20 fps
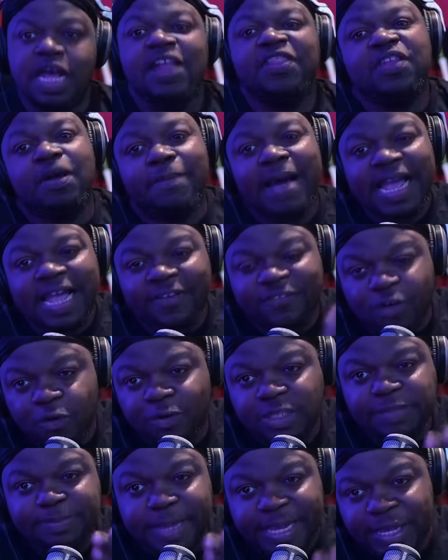The microphone
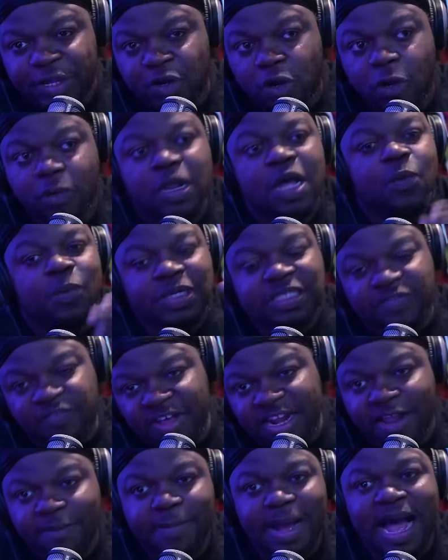I'm speaking on was
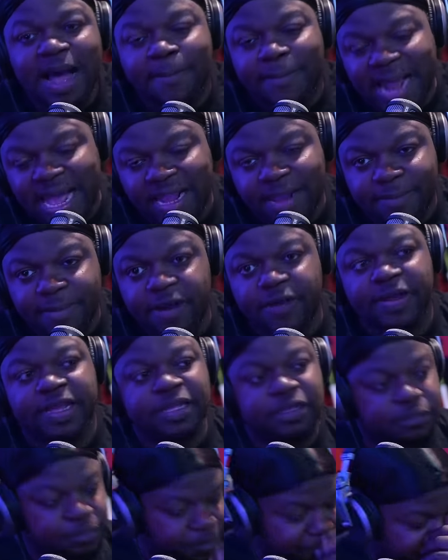invented by a black
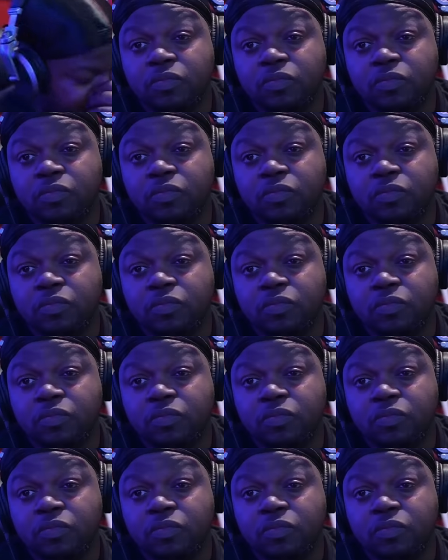American.